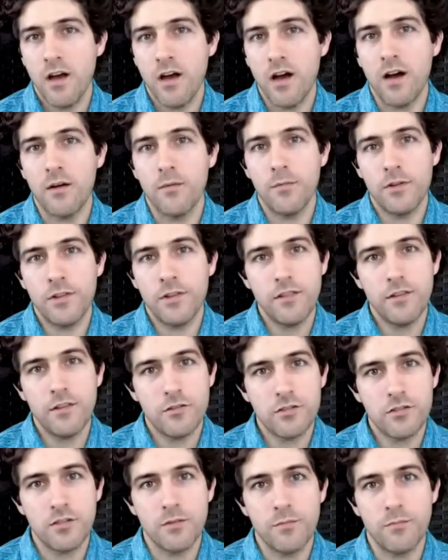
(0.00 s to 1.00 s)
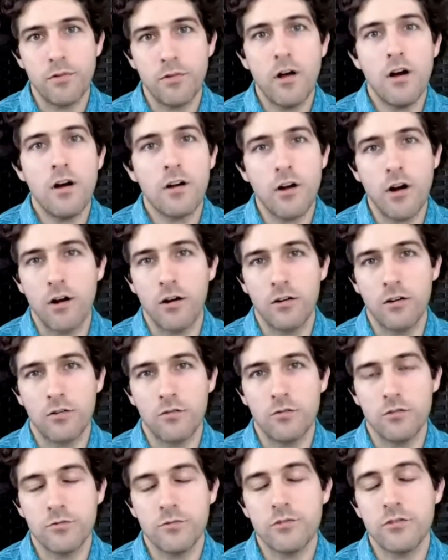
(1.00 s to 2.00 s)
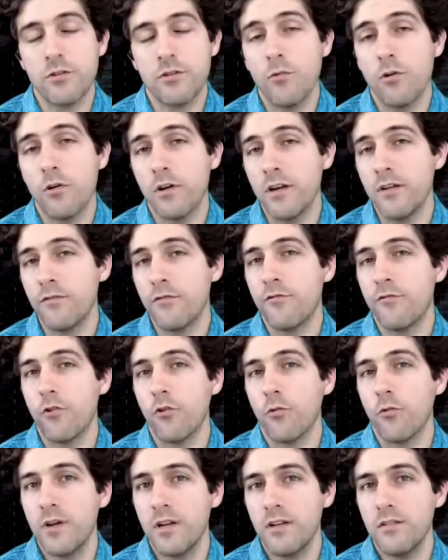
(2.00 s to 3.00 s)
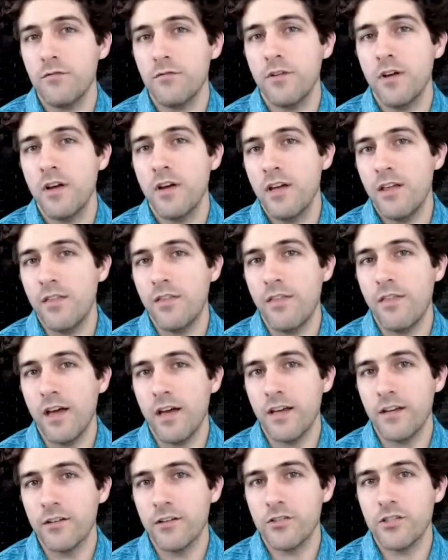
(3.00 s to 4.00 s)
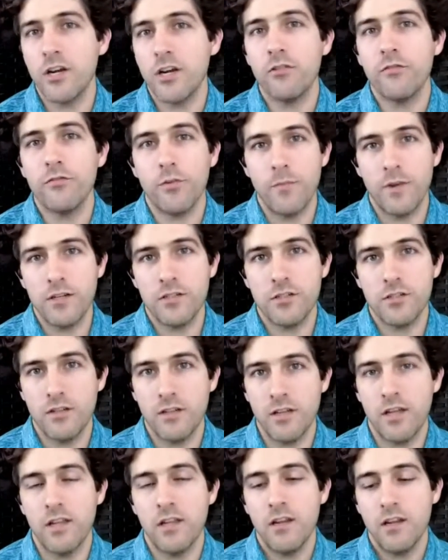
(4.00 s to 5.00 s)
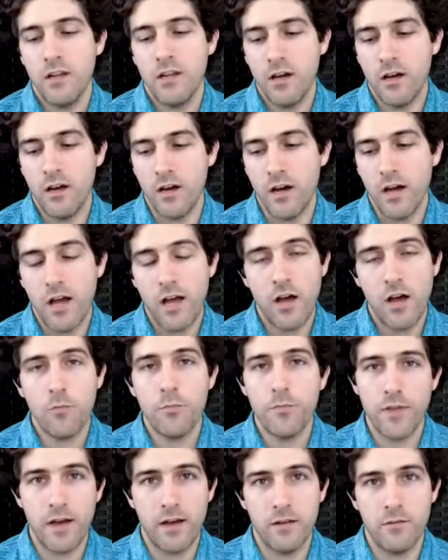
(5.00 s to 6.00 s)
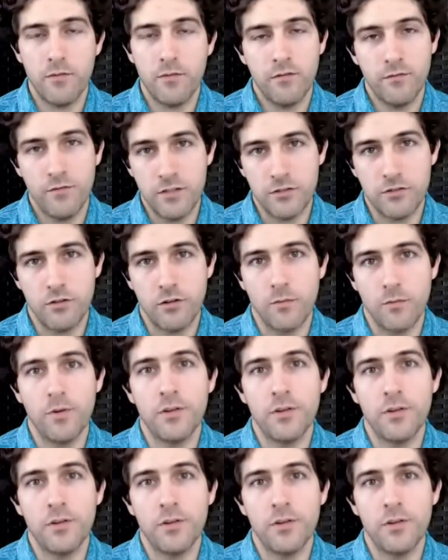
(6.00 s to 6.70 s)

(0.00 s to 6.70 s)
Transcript: Uh, but then there's the blog articles, which are more informative that share information that uh, help that visitor,